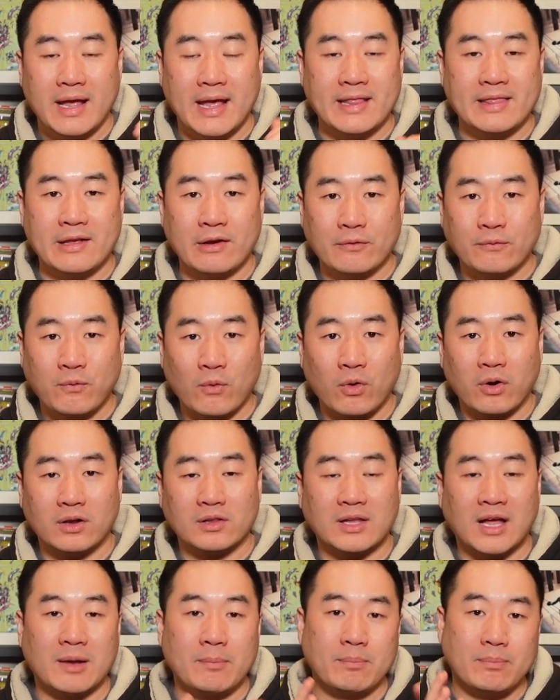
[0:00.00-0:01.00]
And therefore
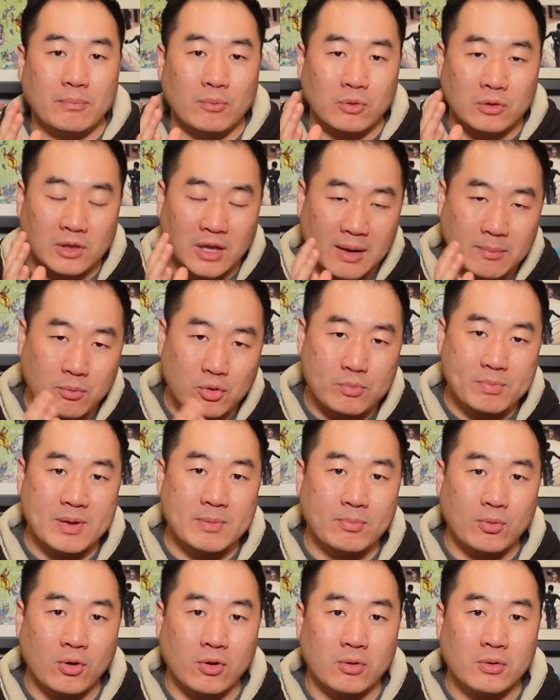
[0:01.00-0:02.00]
a lot more
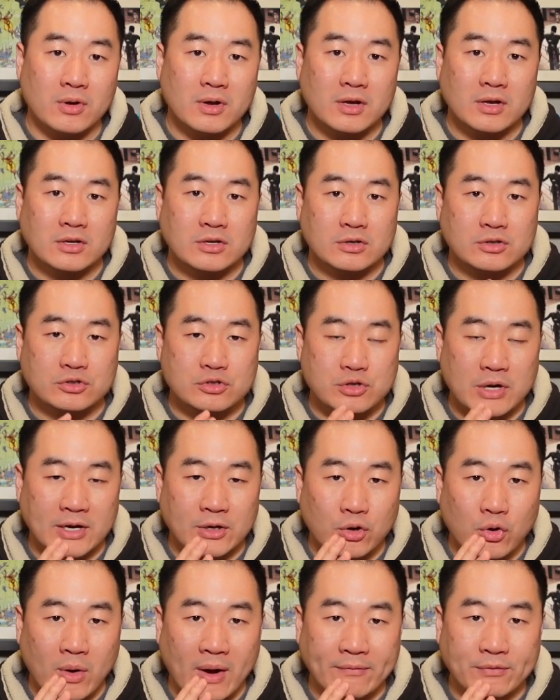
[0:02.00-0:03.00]
people try
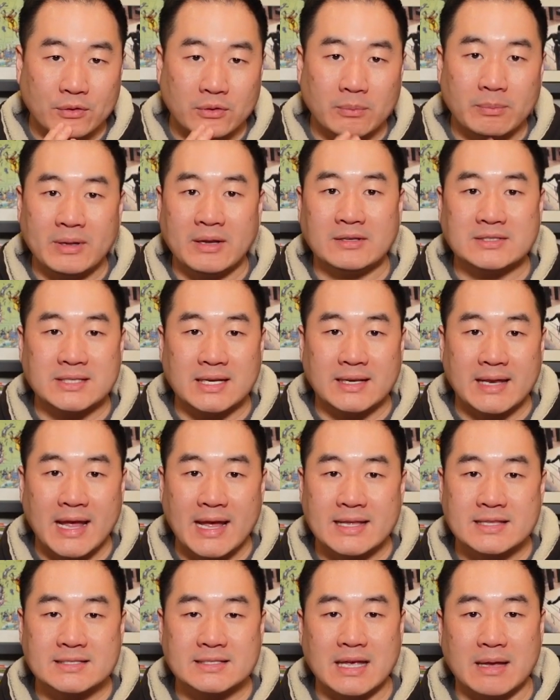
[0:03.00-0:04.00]
to go after the PSA
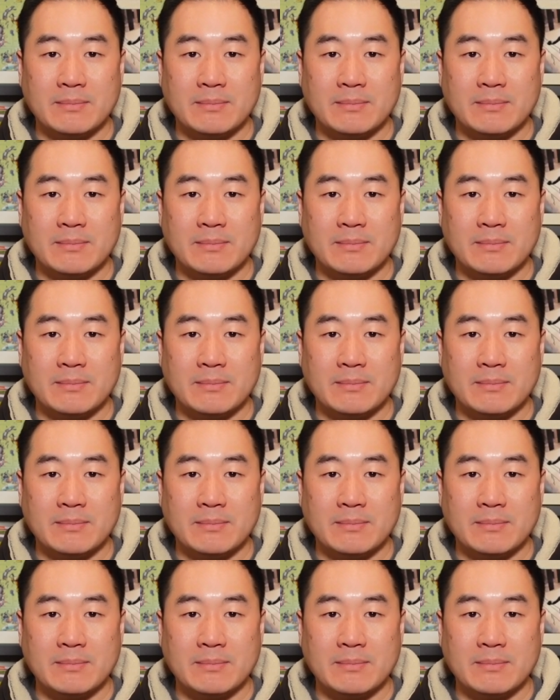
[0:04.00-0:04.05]
10s.